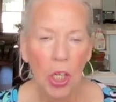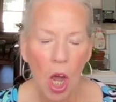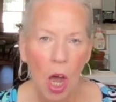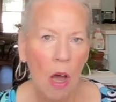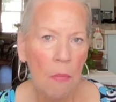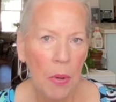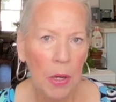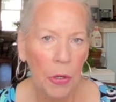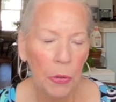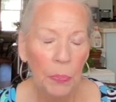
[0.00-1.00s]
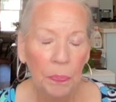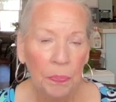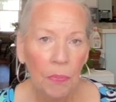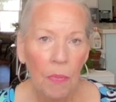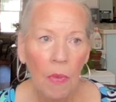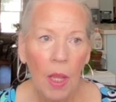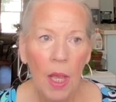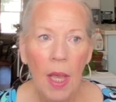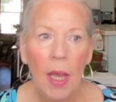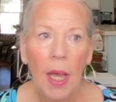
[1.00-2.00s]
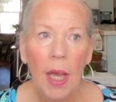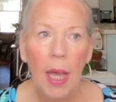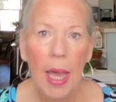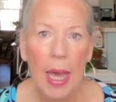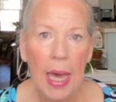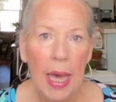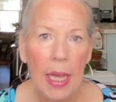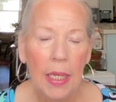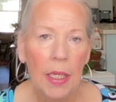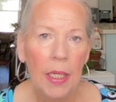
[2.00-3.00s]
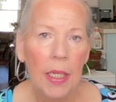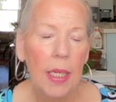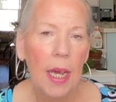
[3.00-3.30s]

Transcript: combo? And